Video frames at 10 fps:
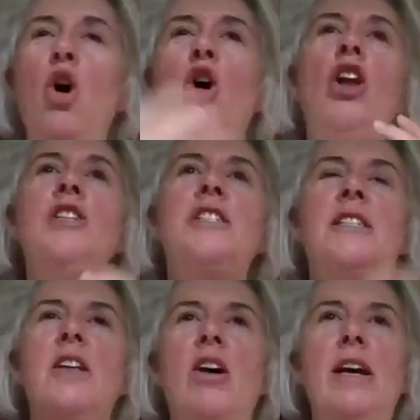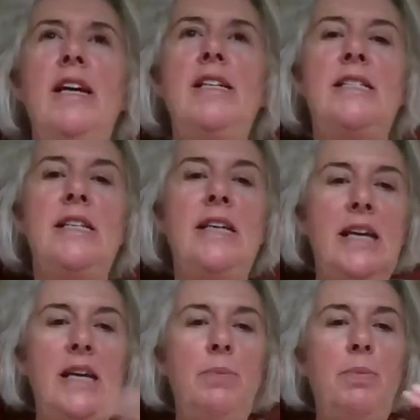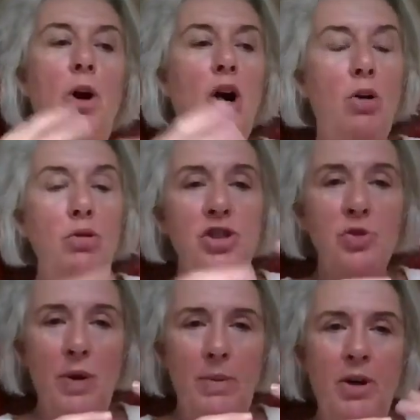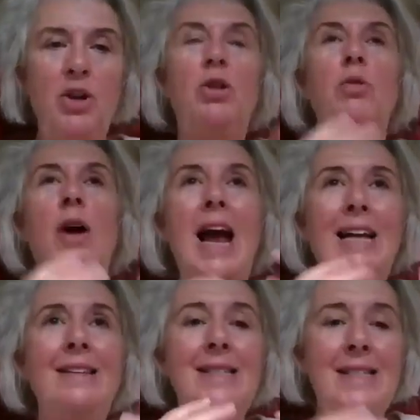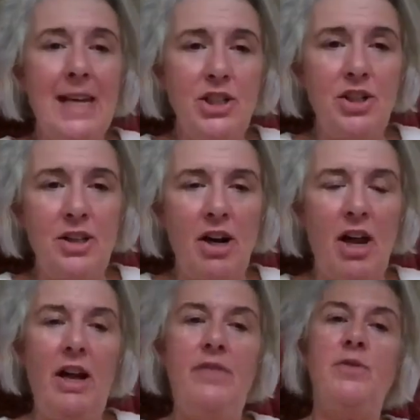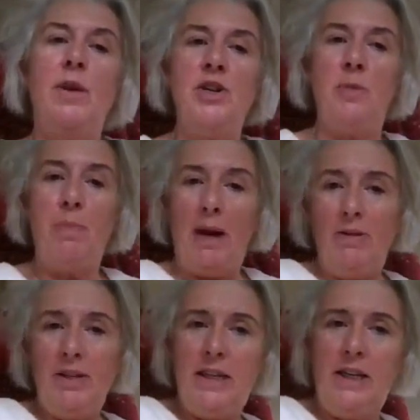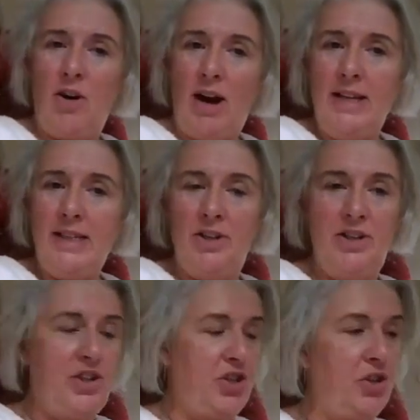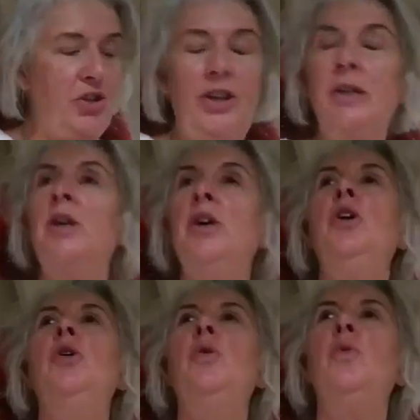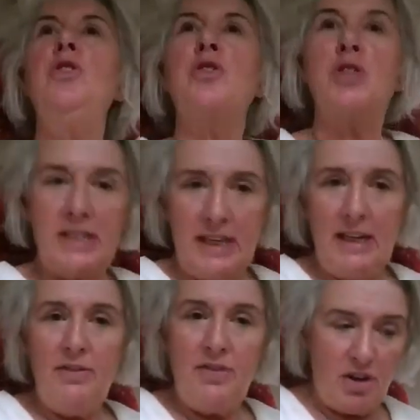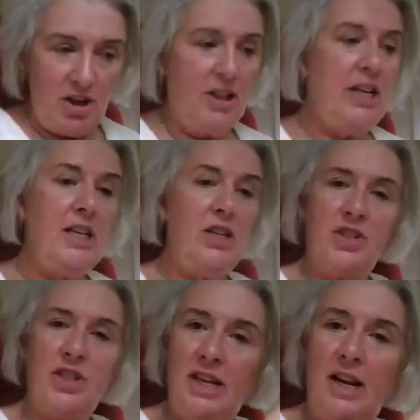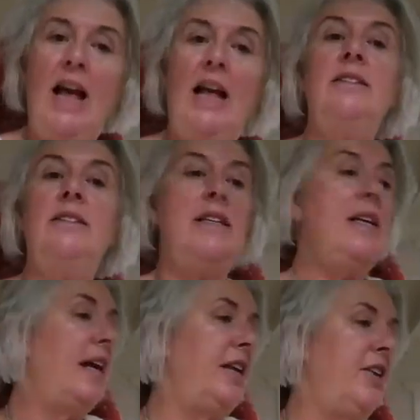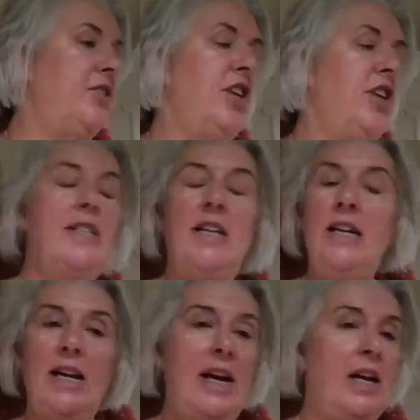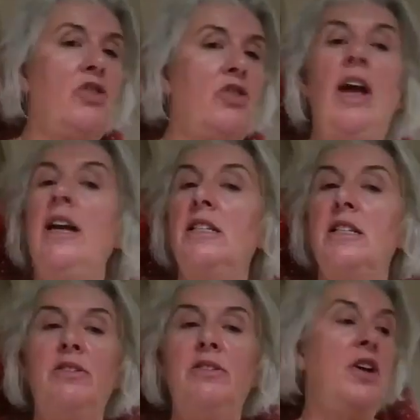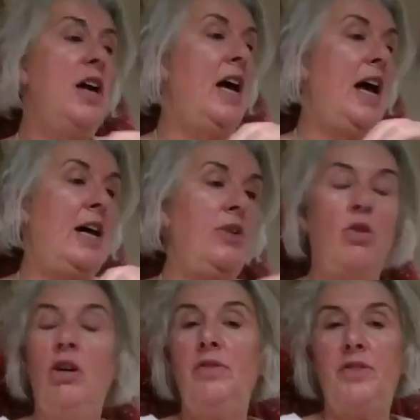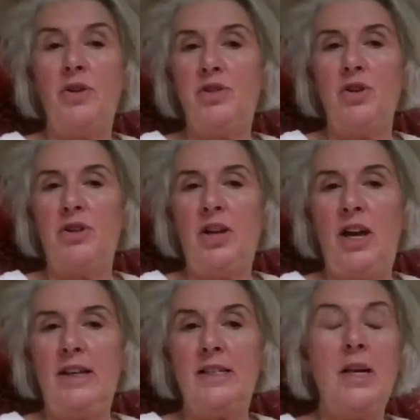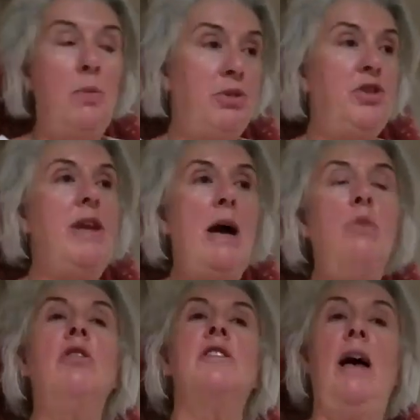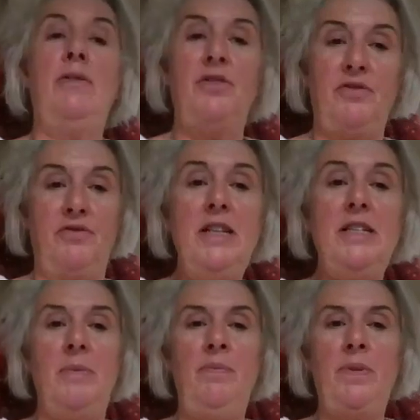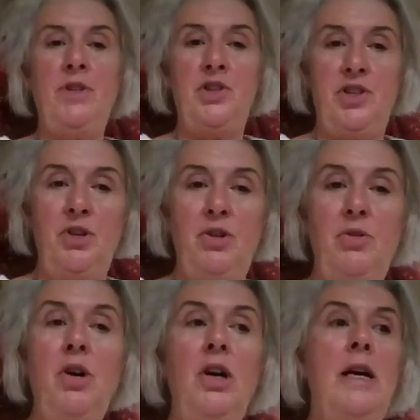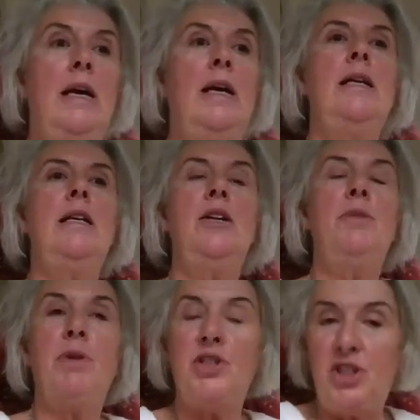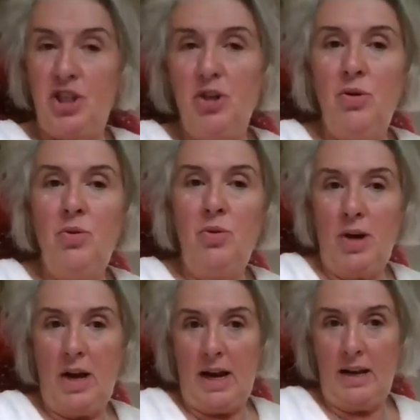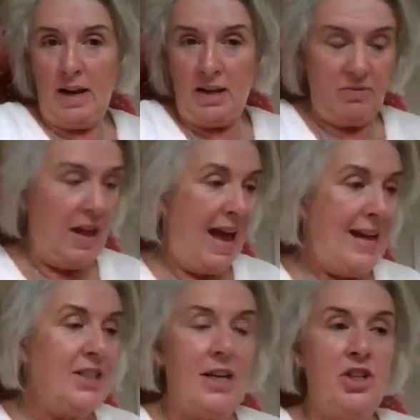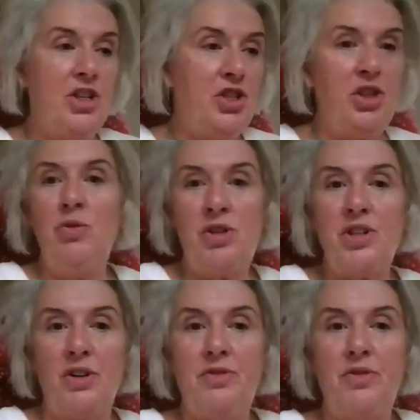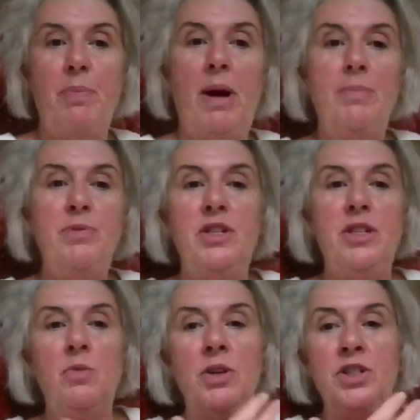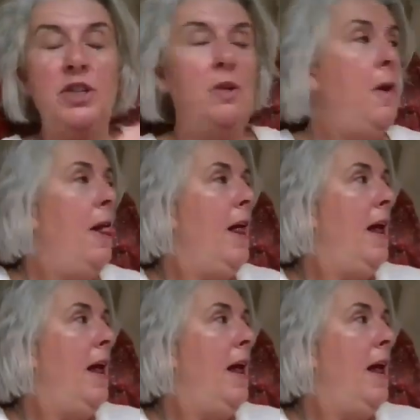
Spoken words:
all designed to keep older women who are at the stage of their lives when you're parenting, your hands on is done. You're still, if you're lucky, you're still healthy and energetic and creative and all of those good things. But you now also have the freedom to pursue that and to do stuff that perhaps you didn't want to do.